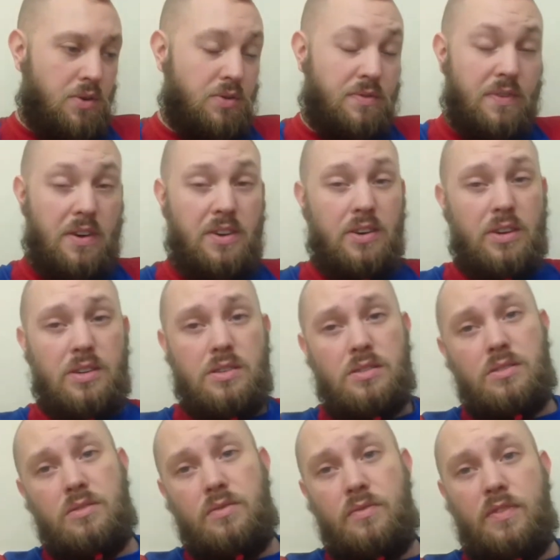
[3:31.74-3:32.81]
It was very
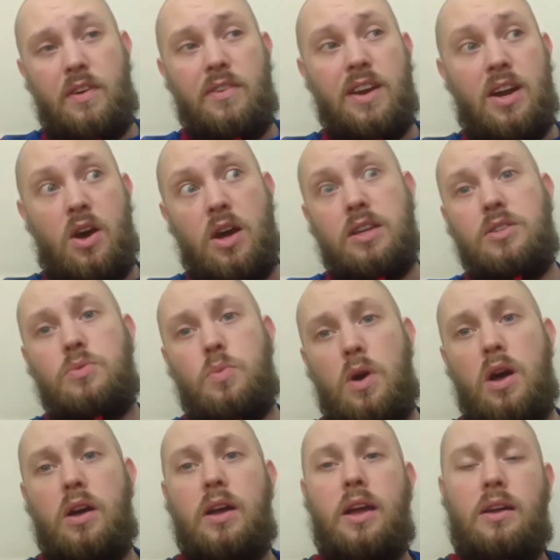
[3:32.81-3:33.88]
nice
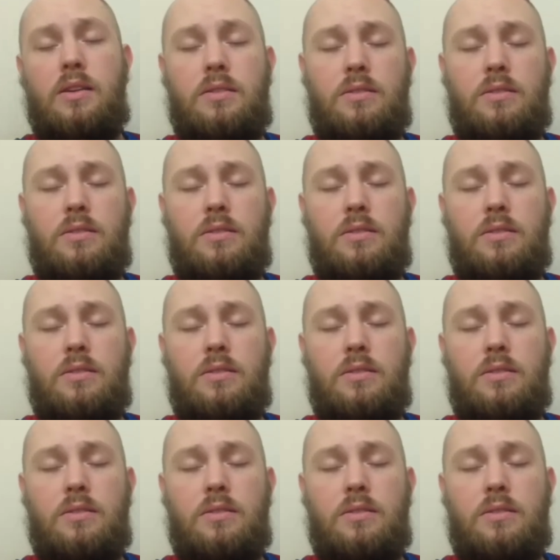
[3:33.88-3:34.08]
work.